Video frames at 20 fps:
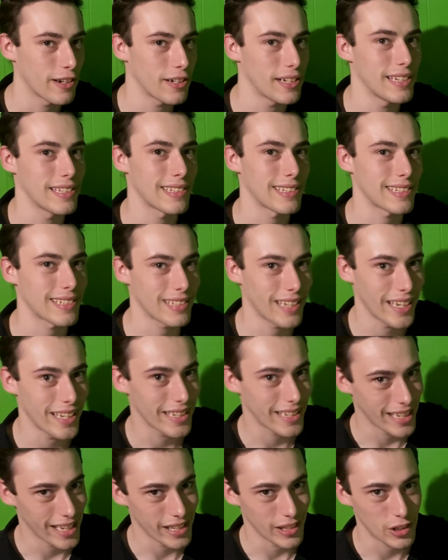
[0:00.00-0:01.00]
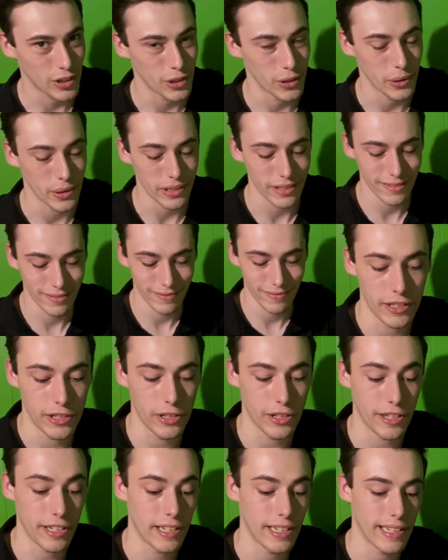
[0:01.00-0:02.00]
there is a slight catch to it.
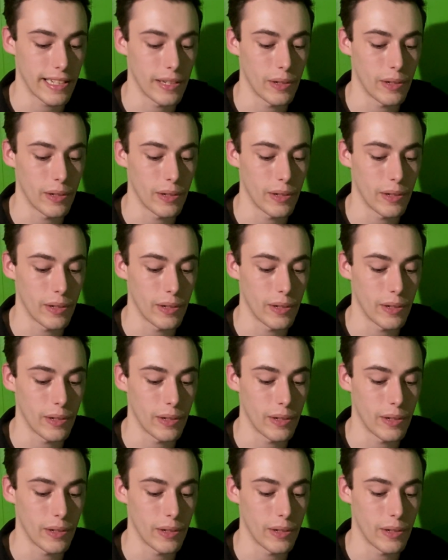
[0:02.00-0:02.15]
You're going to